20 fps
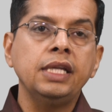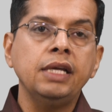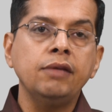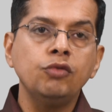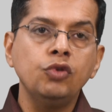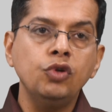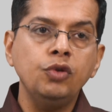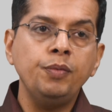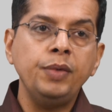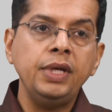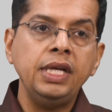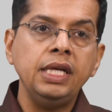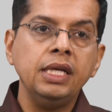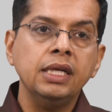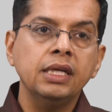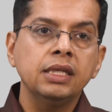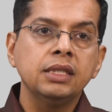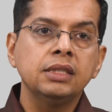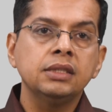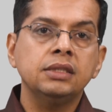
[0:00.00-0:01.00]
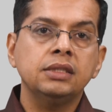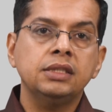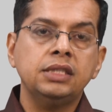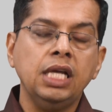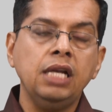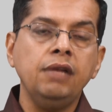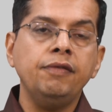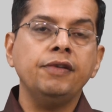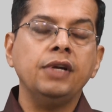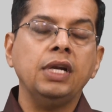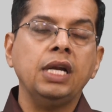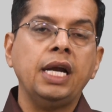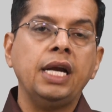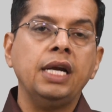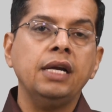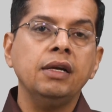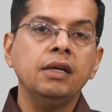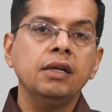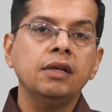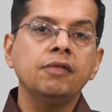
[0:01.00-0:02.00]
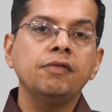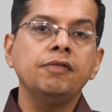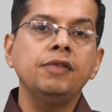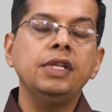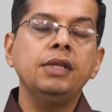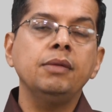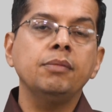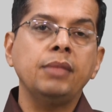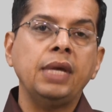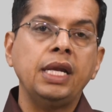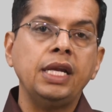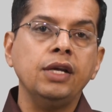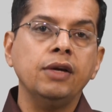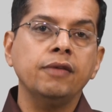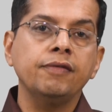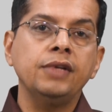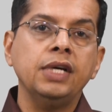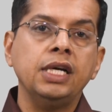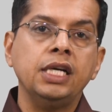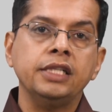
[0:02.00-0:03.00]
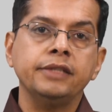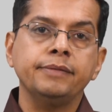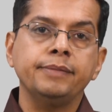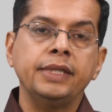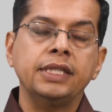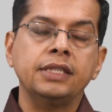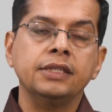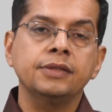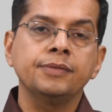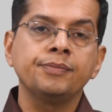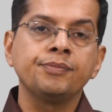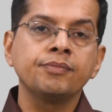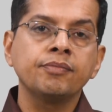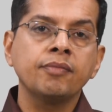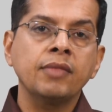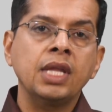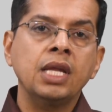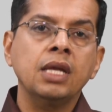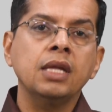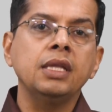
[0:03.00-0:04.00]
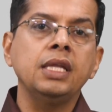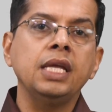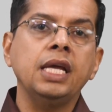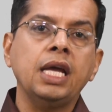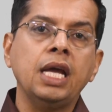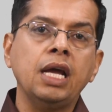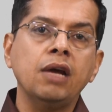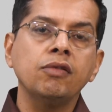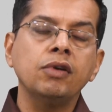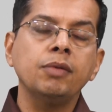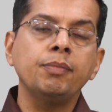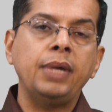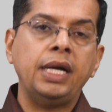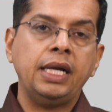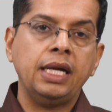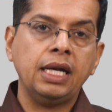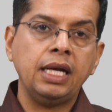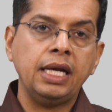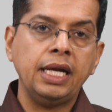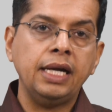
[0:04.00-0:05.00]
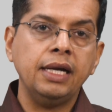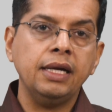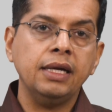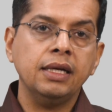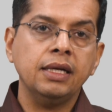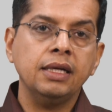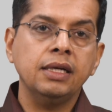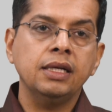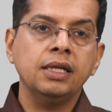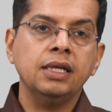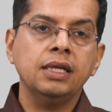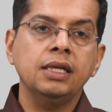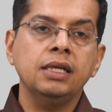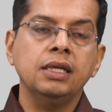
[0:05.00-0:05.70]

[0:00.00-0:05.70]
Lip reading: they would be self-reliant with many of the aspects. They have a better land,